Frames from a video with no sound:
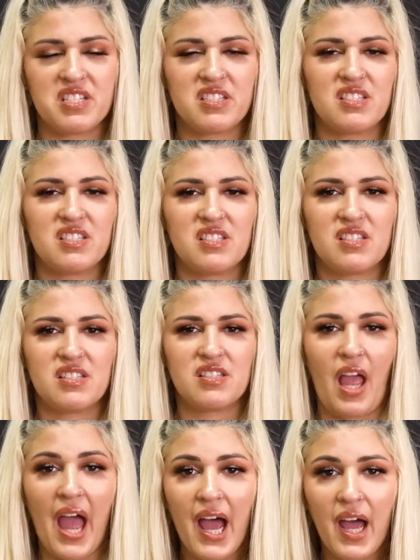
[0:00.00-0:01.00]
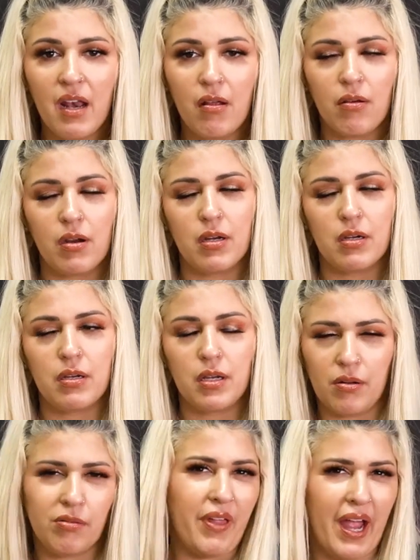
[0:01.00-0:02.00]
sad or you
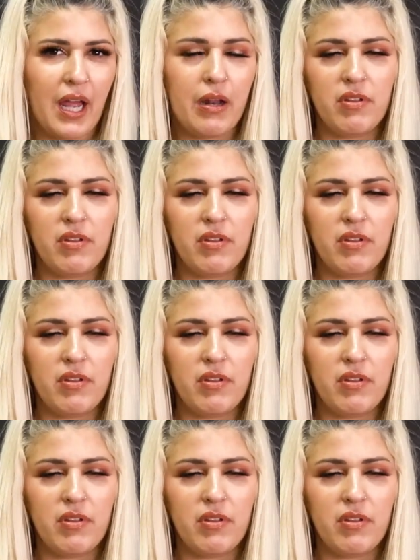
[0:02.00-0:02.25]
know that kind